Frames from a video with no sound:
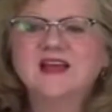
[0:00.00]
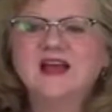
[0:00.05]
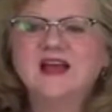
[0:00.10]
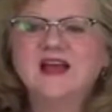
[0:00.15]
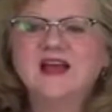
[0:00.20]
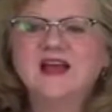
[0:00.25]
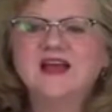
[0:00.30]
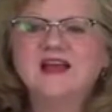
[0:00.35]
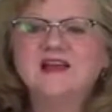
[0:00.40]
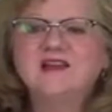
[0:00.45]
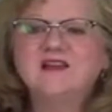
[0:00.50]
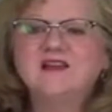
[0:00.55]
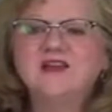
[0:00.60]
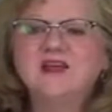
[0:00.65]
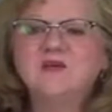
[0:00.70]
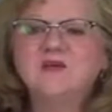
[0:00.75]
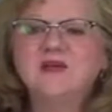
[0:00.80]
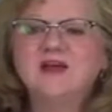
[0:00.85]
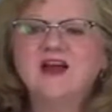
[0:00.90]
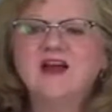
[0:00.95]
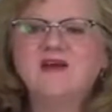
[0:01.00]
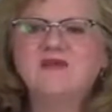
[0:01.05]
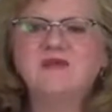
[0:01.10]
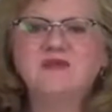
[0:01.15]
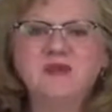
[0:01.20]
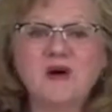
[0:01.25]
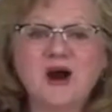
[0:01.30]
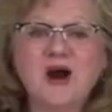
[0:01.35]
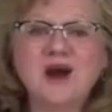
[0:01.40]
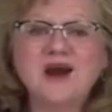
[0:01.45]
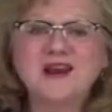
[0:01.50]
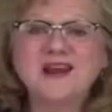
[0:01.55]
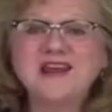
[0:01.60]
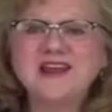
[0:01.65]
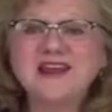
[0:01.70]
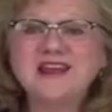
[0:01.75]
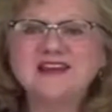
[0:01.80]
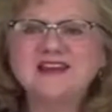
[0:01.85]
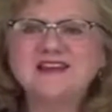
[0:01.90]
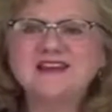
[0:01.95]
And then we have
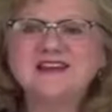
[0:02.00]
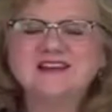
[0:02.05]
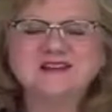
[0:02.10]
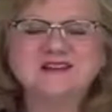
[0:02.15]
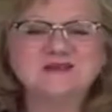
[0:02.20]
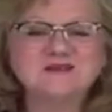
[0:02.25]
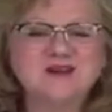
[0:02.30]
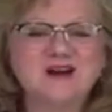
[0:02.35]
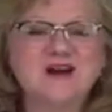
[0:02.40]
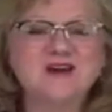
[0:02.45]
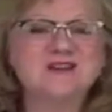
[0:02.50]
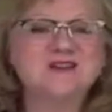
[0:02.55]
Bonnie as well.